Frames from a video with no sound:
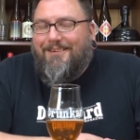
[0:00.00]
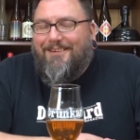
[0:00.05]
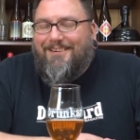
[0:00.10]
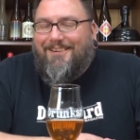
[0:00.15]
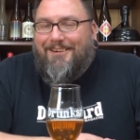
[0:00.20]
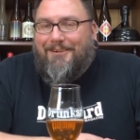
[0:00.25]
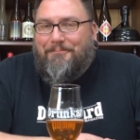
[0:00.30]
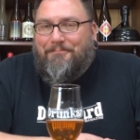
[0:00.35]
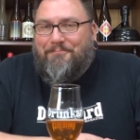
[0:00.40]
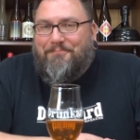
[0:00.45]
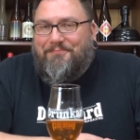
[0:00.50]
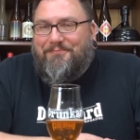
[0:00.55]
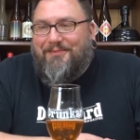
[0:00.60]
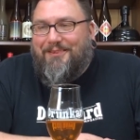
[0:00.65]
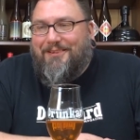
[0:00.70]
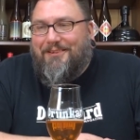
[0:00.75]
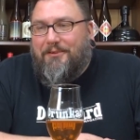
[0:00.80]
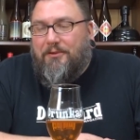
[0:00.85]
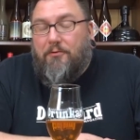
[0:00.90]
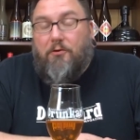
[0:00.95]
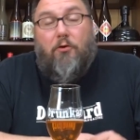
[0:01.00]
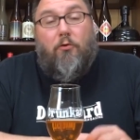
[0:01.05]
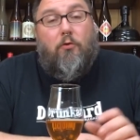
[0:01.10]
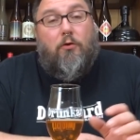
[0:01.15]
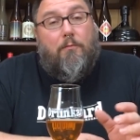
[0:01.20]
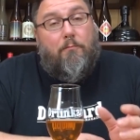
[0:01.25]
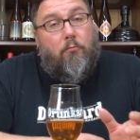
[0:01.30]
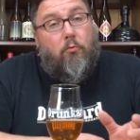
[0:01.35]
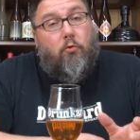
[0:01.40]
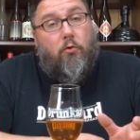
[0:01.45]
Um,
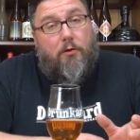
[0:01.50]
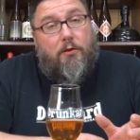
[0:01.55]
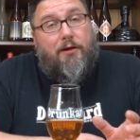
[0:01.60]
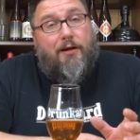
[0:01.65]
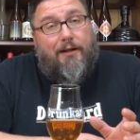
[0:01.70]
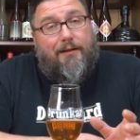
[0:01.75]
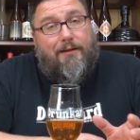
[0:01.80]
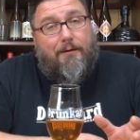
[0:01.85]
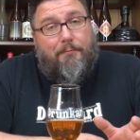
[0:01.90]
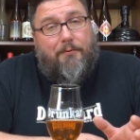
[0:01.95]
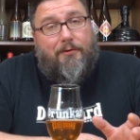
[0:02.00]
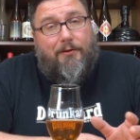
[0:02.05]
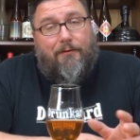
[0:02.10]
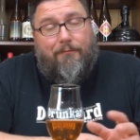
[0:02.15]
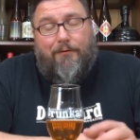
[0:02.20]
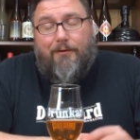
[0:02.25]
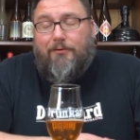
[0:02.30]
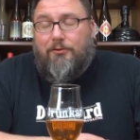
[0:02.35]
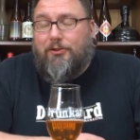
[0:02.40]
or more than I typically feel